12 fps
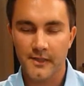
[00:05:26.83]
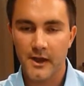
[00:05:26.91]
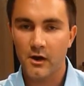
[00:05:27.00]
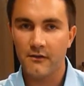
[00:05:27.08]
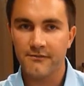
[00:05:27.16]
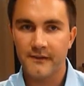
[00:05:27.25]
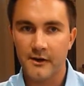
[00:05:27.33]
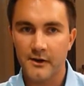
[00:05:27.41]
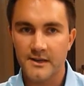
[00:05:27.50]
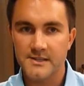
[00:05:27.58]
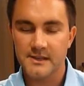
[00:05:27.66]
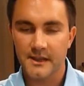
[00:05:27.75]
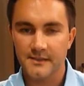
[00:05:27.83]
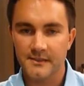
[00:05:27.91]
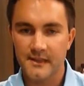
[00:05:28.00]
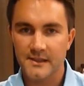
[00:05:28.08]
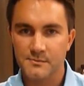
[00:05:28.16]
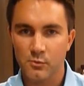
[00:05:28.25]
That all varies, and I
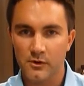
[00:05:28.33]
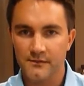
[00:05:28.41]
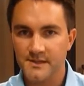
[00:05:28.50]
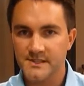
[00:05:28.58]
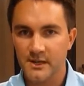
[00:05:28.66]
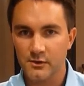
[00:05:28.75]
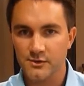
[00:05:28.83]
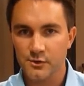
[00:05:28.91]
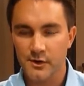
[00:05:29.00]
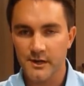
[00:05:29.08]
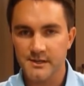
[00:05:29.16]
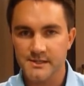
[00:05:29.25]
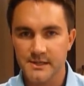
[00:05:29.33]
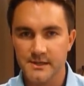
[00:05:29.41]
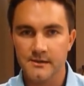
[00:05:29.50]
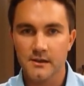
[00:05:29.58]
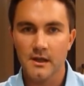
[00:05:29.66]
think that's more of a sales-oriented